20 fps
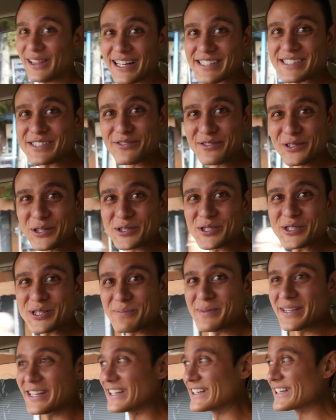Lots of road
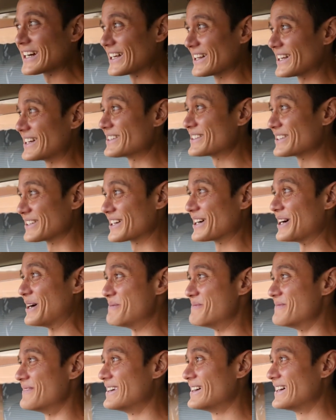tripping in Thailand to
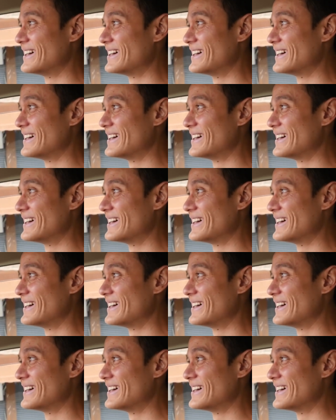come.